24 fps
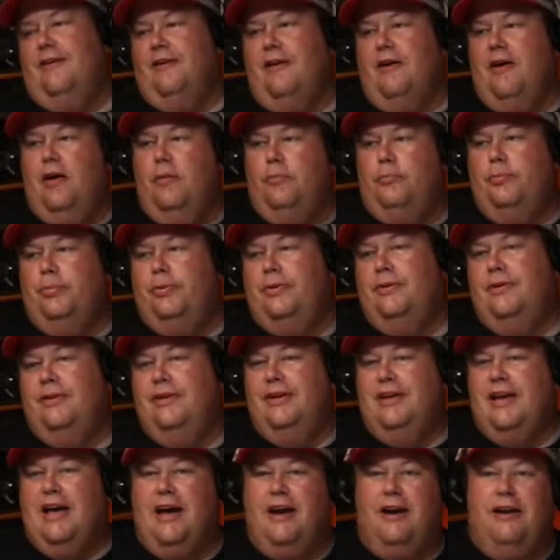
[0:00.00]
up
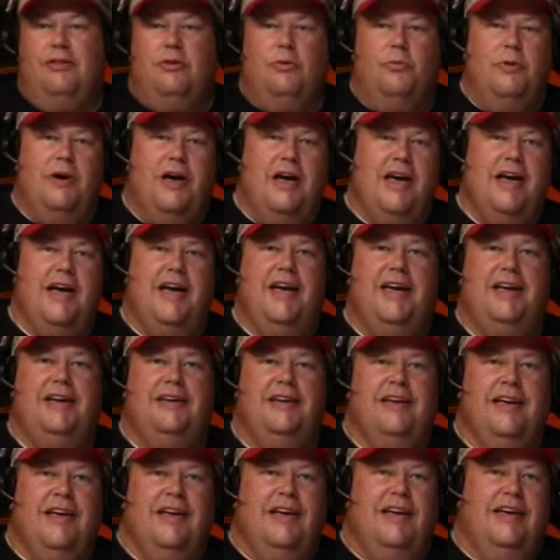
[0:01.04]
out of the way,
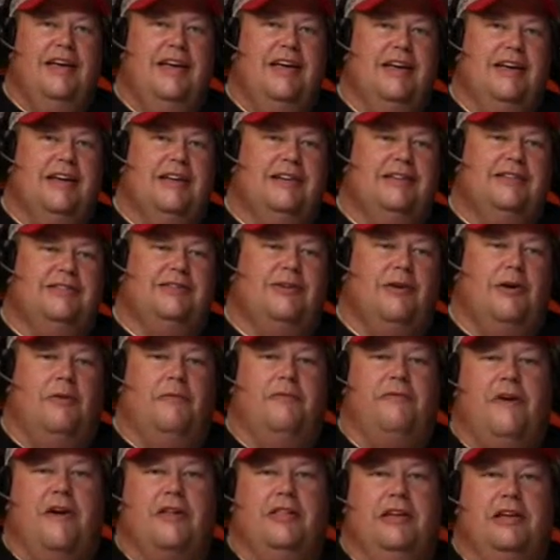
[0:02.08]
and so I'm
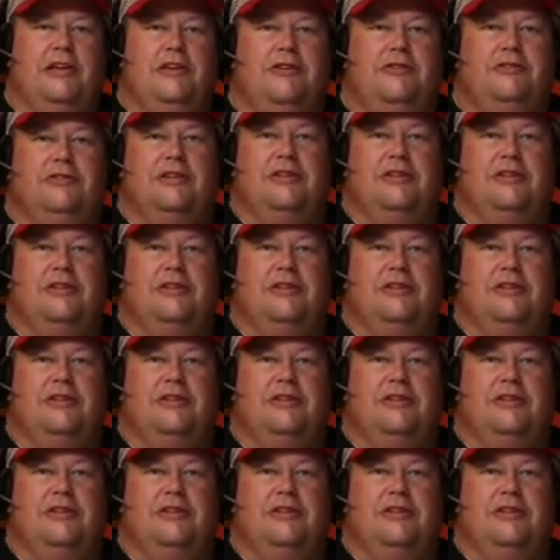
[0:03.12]
finally using